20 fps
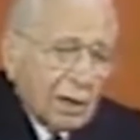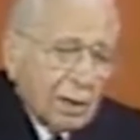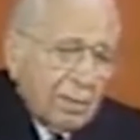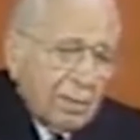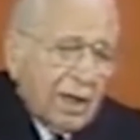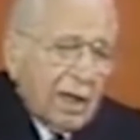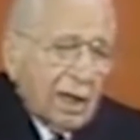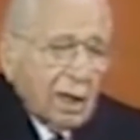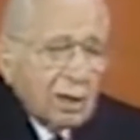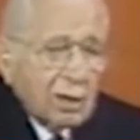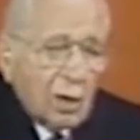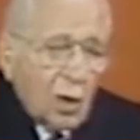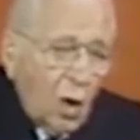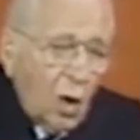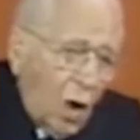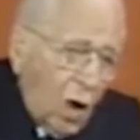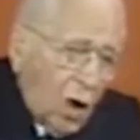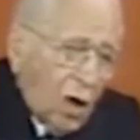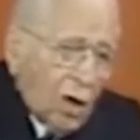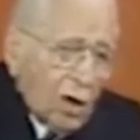to be a
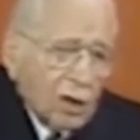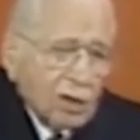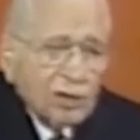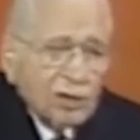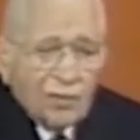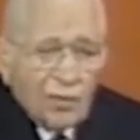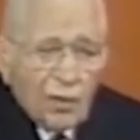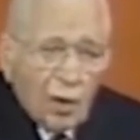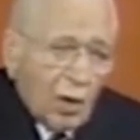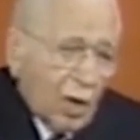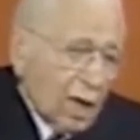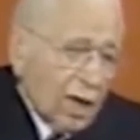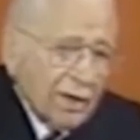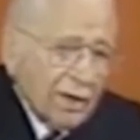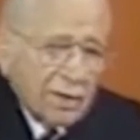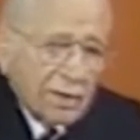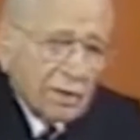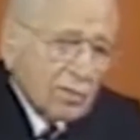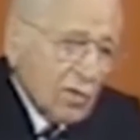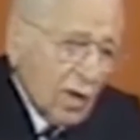cause for all of
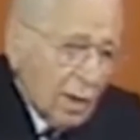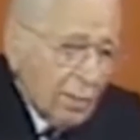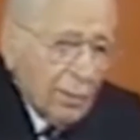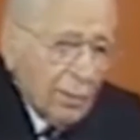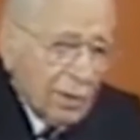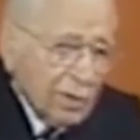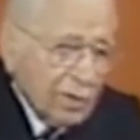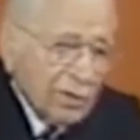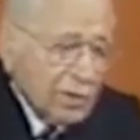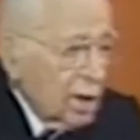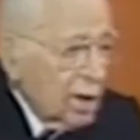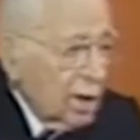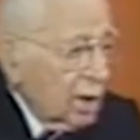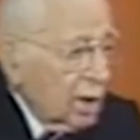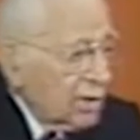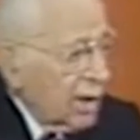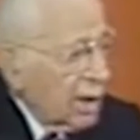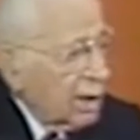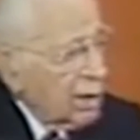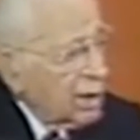the troubles.
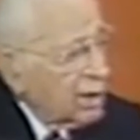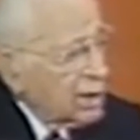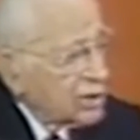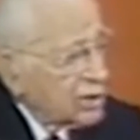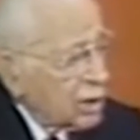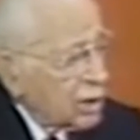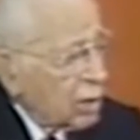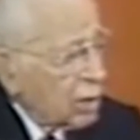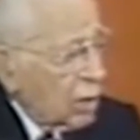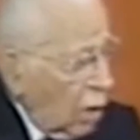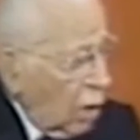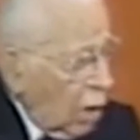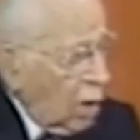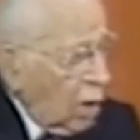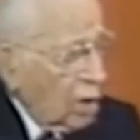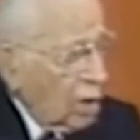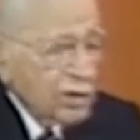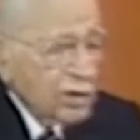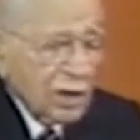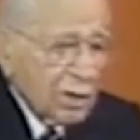There is a
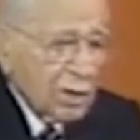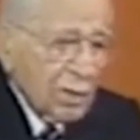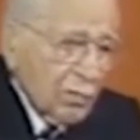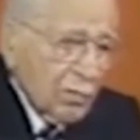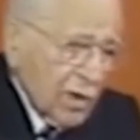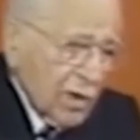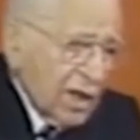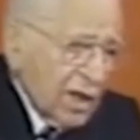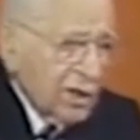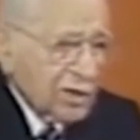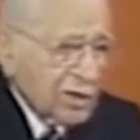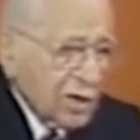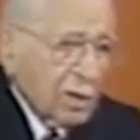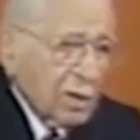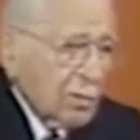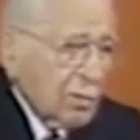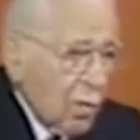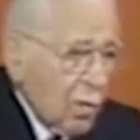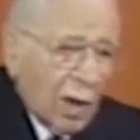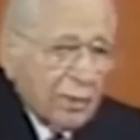cause and a
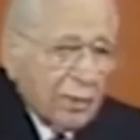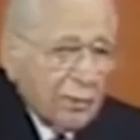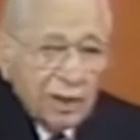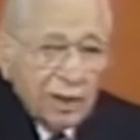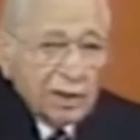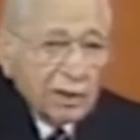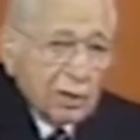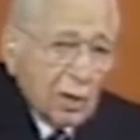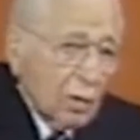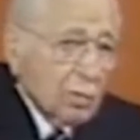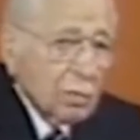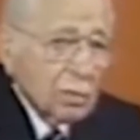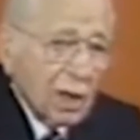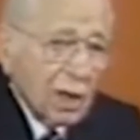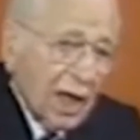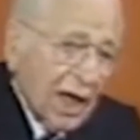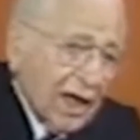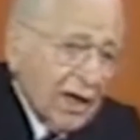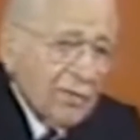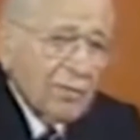reason why we don't
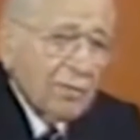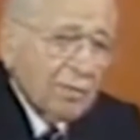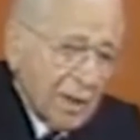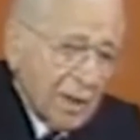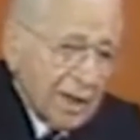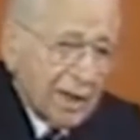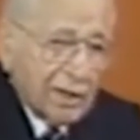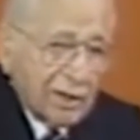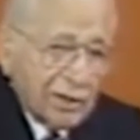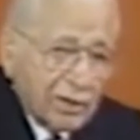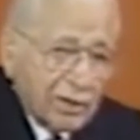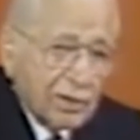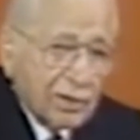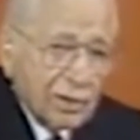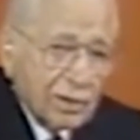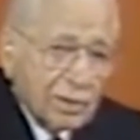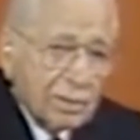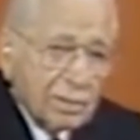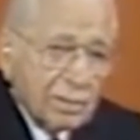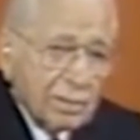have peace.